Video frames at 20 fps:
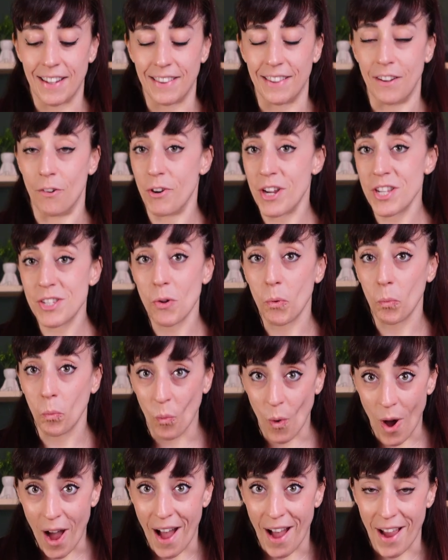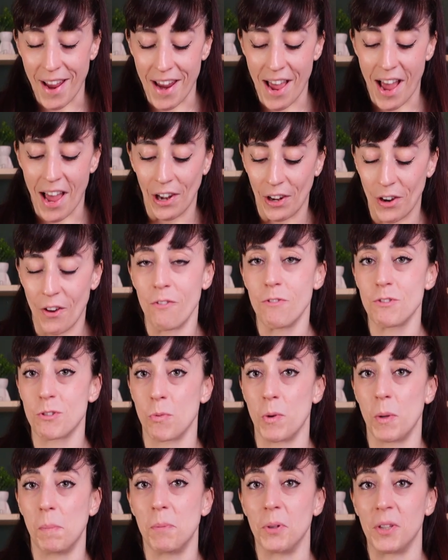The reason why I love
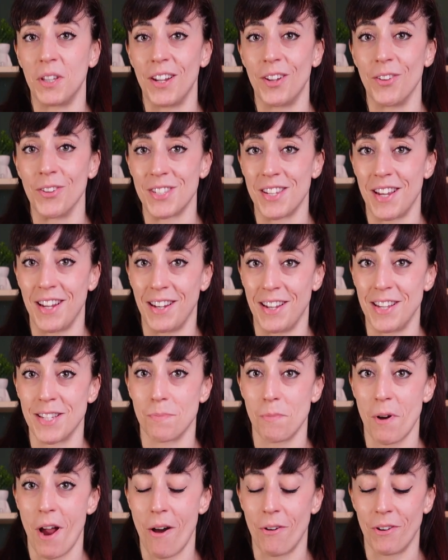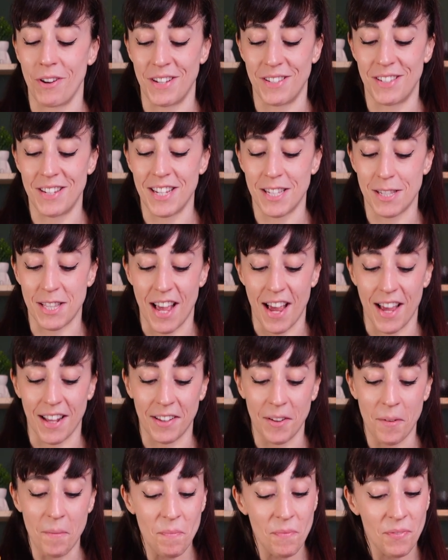sweet potatoes in these brownies is that
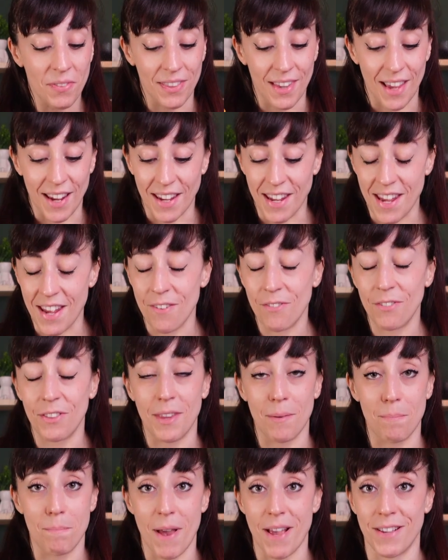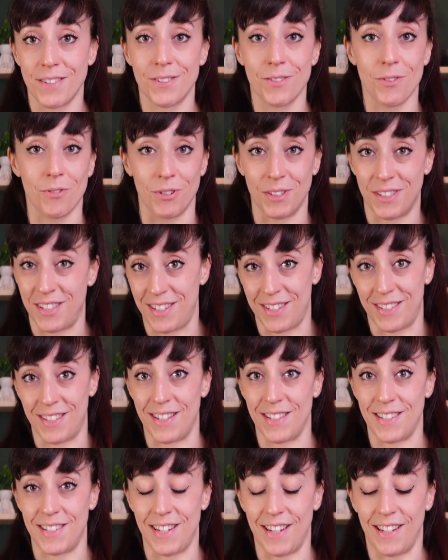they give the best
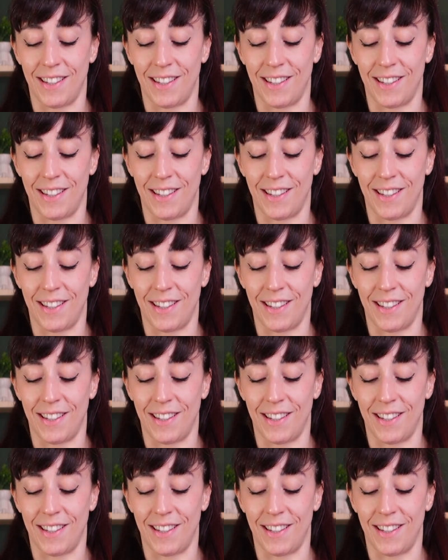consistency.